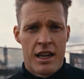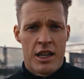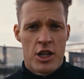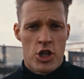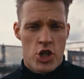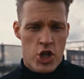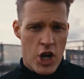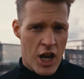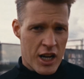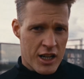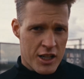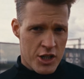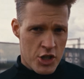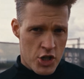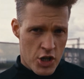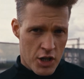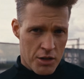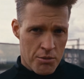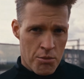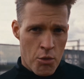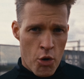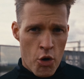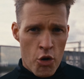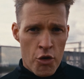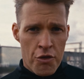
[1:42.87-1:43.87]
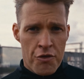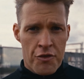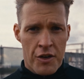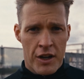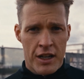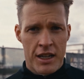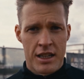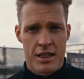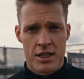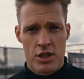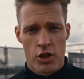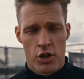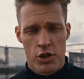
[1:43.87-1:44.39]
challenging move and
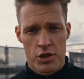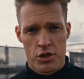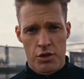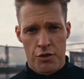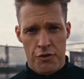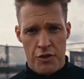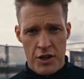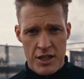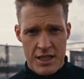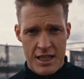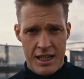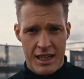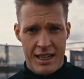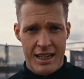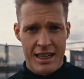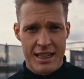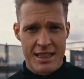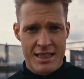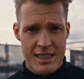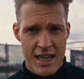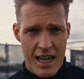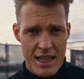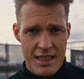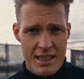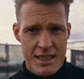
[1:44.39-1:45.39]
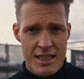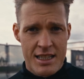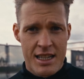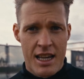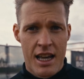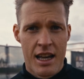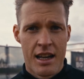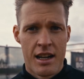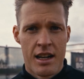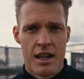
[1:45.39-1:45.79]
it's also physically intense.